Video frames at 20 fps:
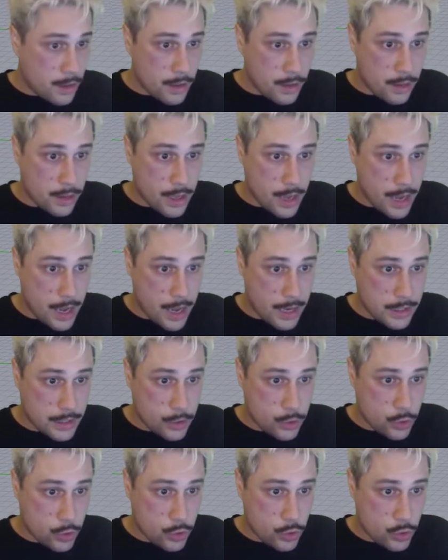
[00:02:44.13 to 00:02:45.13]

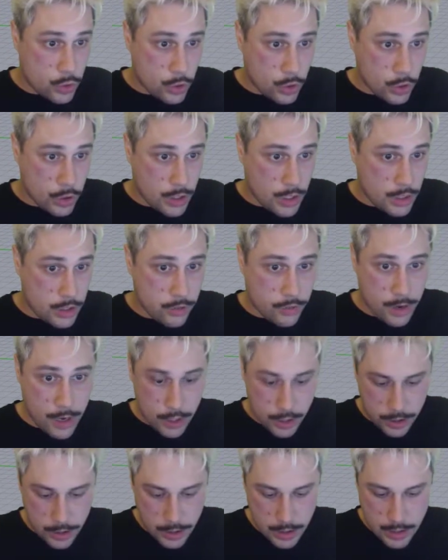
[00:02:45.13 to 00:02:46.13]
that the
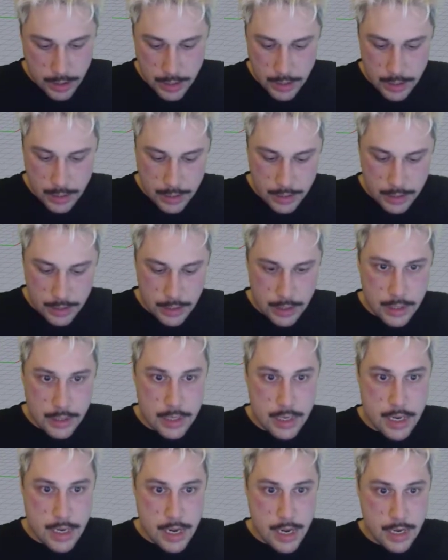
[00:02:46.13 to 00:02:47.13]
direction is in
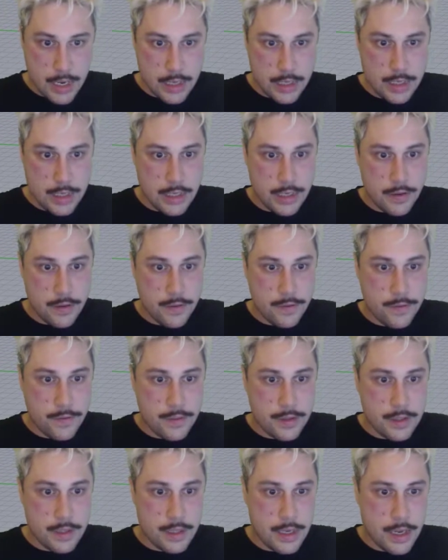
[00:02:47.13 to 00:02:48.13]
the negative
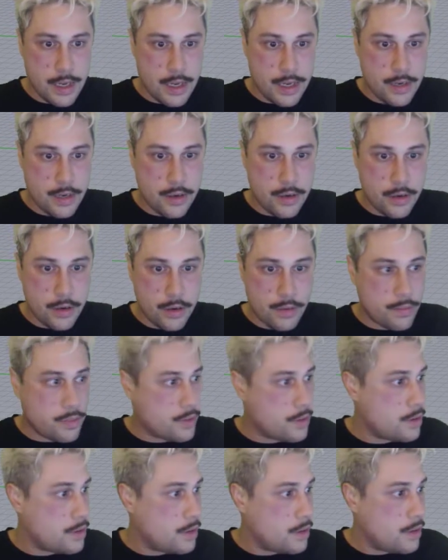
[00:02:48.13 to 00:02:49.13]
Z up,
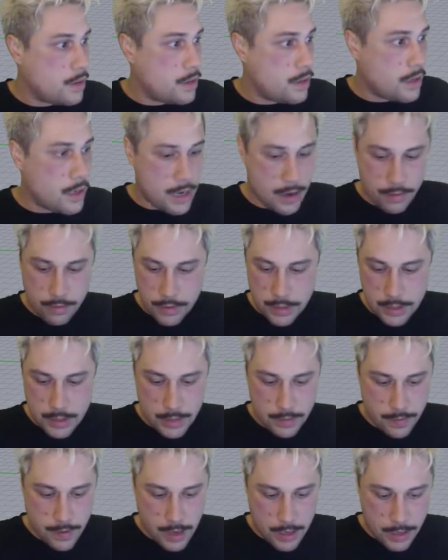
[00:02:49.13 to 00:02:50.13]
and we'll just
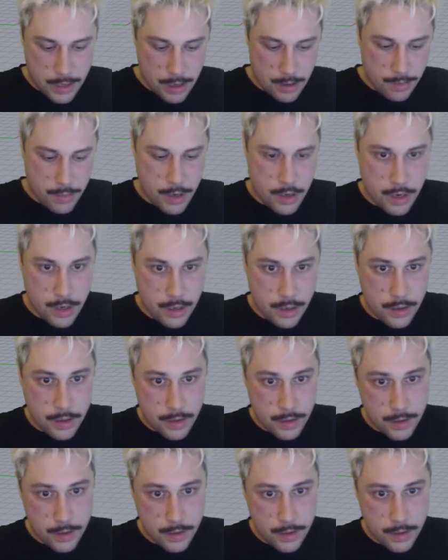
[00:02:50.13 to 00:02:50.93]
give that a number.